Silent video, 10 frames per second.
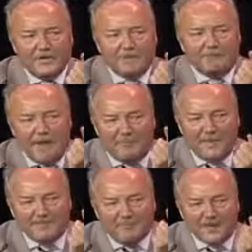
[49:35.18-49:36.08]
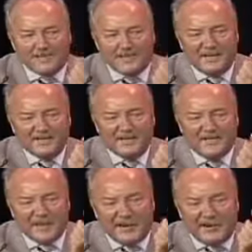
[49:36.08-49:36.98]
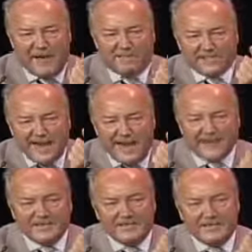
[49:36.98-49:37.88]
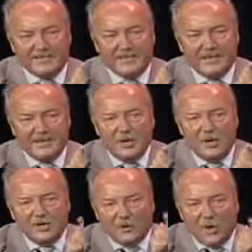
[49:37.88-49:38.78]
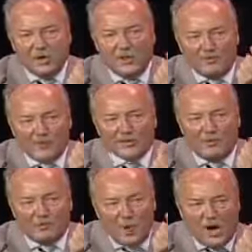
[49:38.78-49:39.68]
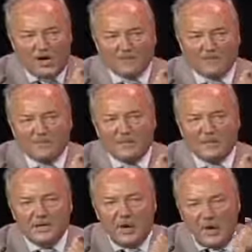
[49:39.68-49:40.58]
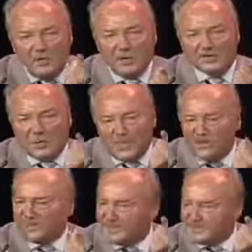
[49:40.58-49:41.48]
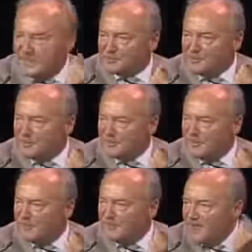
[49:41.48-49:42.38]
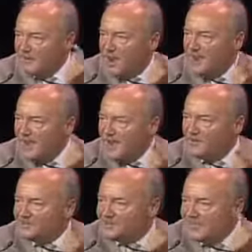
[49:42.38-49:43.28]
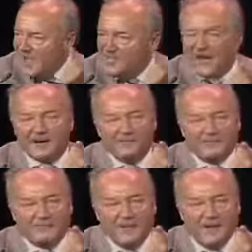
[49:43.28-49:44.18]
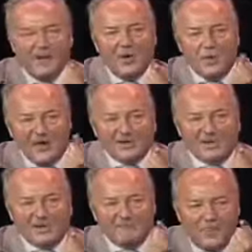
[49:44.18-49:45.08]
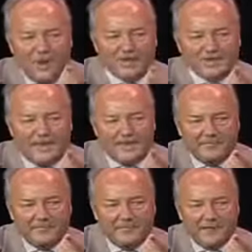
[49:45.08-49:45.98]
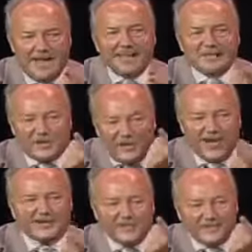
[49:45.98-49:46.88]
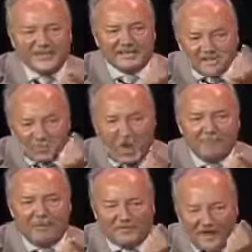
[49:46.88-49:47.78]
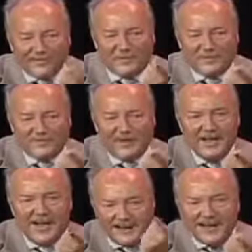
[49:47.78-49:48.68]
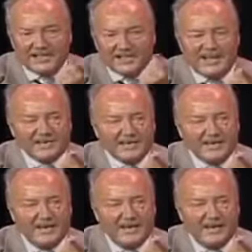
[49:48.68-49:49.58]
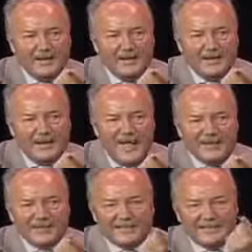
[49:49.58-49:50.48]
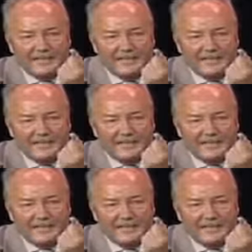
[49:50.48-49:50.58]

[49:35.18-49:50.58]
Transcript: the puppet presidents and the corrupt kings who rule the Muslim world almost without exception from one end to the other, Western policy has created this swamp of hatred against us. And it